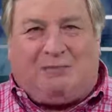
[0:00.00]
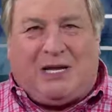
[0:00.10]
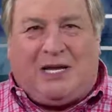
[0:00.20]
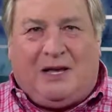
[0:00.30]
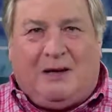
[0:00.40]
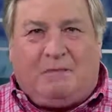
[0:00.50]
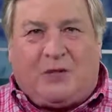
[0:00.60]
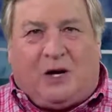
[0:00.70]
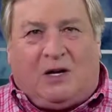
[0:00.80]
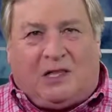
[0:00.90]
to be
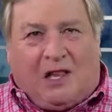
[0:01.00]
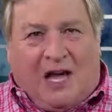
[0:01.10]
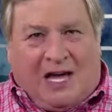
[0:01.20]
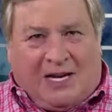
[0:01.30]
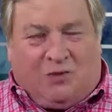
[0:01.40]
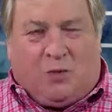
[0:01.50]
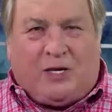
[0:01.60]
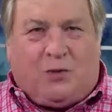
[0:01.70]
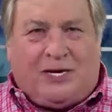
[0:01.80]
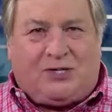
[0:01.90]
online,
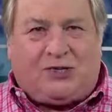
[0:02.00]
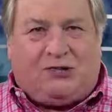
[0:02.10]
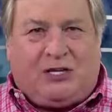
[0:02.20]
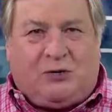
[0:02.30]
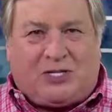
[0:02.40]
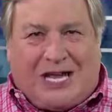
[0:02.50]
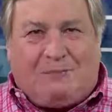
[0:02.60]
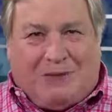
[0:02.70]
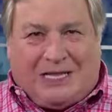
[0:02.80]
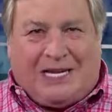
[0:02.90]
where you
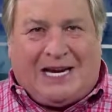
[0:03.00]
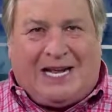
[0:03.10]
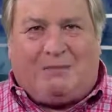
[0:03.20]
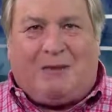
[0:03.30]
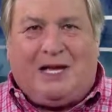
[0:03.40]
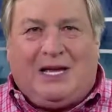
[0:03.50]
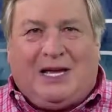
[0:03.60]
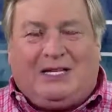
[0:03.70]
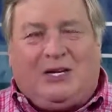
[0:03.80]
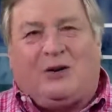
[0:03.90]
type in the name,
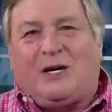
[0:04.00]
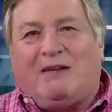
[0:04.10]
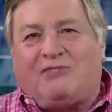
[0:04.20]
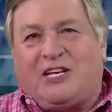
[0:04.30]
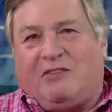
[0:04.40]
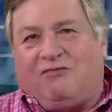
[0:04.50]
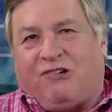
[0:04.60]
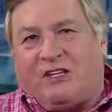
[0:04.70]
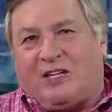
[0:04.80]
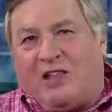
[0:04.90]
and you don't have to
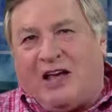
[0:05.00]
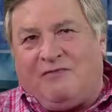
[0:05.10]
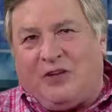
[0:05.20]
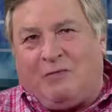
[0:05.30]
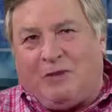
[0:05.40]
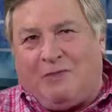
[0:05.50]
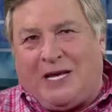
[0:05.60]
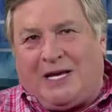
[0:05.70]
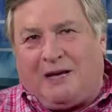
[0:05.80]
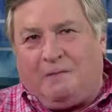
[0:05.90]
confront a live human
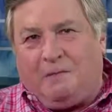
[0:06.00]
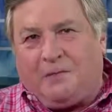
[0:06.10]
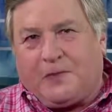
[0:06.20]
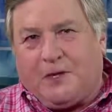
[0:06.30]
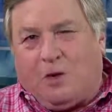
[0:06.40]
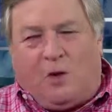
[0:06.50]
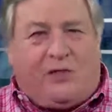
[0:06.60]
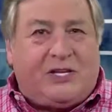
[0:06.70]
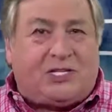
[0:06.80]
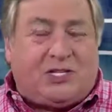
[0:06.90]
being.
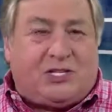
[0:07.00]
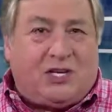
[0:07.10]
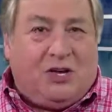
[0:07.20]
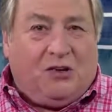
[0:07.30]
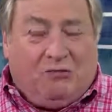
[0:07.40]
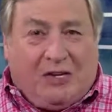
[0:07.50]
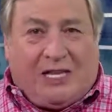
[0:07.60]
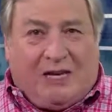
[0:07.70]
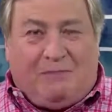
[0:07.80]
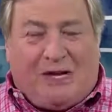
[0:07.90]
All this is
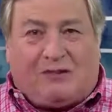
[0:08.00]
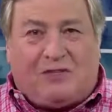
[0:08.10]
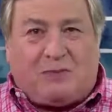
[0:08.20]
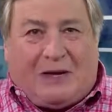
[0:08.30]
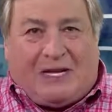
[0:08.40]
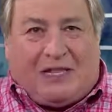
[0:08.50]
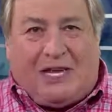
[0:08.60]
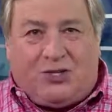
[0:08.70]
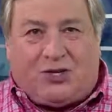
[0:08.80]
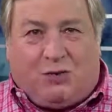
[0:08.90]
really a matter of
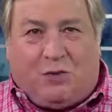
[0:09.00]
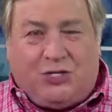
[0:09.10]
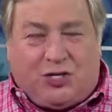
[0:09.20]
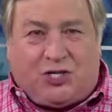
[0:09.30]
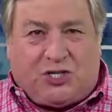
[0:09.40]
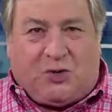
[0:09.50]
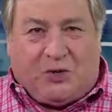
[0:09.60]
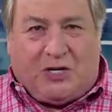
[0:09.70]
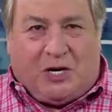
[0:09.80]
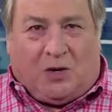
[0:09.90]
speculation. We just
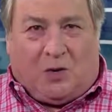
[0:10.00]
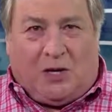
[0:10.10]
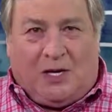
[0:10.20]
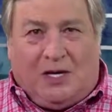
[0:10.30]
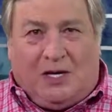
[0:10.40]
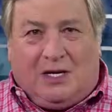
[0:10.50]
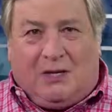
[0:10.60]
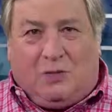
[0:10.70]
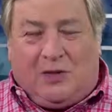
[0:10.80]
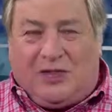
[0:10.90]
don't know.
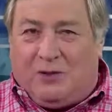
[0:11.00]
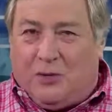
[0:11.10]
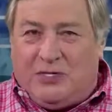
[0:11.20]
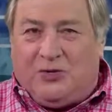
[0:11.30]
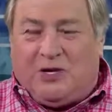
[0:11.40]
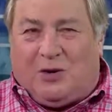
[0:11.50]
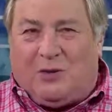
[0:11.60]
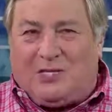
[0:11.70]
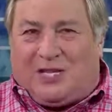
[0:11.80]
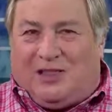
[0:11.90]
One thing we do
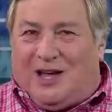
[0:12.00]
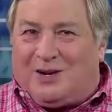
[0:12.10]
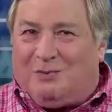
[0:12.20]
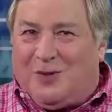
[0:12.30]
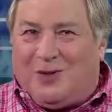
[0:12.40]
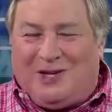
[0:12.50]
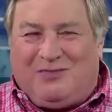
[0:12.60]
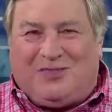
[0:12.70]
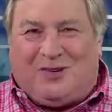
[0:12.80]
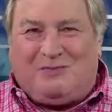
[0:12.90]
know is a lot of
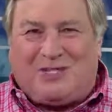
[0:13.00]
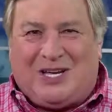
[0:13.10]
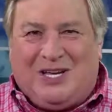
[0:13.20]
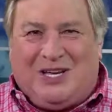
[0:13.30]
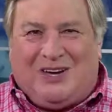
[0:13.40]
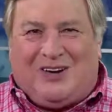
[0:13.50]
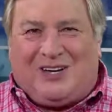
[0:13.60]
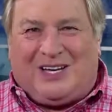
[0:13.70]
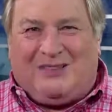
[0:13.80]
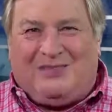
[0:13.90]
polling firms
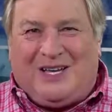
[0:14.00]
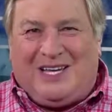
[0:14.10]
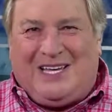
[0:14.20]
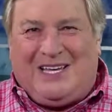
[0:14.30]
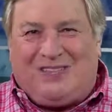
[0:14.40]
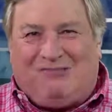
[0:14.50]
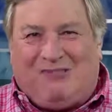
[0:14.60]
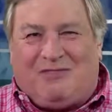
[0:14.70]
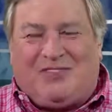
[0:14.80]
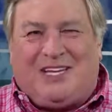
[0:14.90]
are going to be either
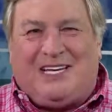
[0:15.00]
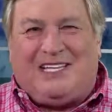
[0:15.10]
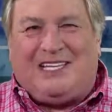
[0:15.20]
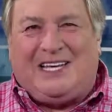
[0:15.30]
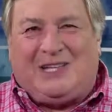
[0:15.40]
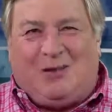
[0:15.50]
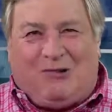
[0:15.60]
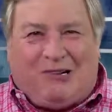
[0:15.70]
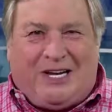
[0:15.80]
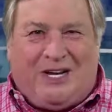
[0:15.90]
reveling in their
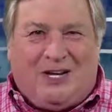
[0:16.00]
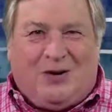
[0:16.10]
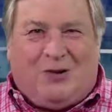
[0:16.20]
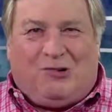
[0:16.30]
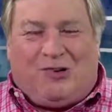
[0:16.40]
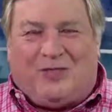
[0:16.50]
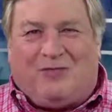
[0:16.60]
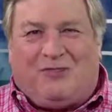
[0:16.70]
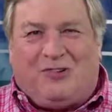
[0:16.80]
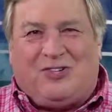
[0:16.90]
glory or on
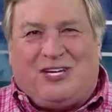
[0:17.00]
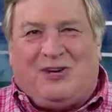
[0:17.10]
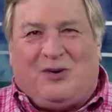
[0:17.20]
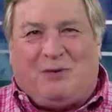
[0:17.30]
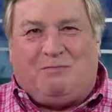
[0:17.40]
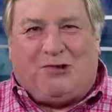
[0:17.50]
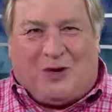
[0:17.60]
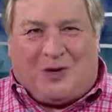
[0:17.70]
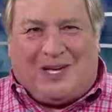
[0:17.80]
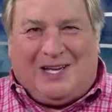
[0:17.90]
the verge of going
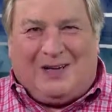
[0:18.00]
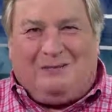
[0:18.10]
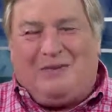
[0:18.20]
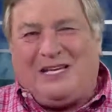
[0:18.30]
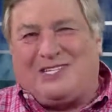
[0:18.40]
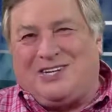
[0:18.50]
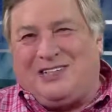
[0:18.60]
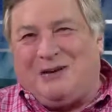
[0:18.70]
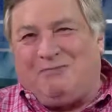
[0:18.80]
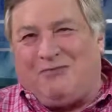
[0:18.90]
broke based
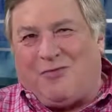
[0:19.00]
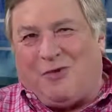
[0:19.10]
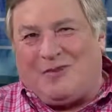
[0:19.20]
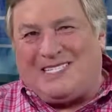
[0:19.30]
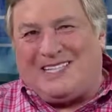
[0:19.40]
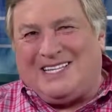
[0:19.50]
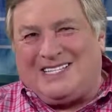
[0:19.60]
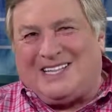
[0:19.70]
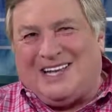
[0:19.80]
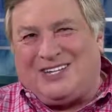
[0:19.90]
on their performance in
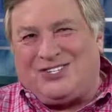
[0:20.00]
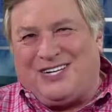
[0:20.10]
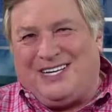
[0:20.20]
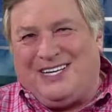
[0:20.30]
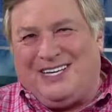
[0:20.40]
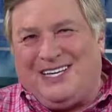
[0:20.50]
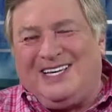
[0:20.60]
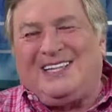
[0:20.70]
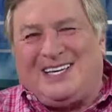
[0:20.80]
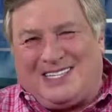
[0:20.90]
this election.
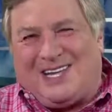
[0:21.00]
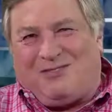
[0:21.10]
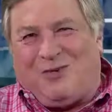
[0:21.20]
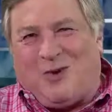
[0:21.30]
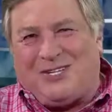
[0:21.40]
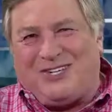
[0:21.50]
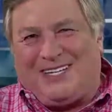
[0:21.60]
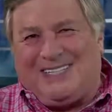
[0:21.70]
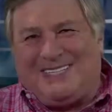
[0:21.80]
Thanks a lot for watching.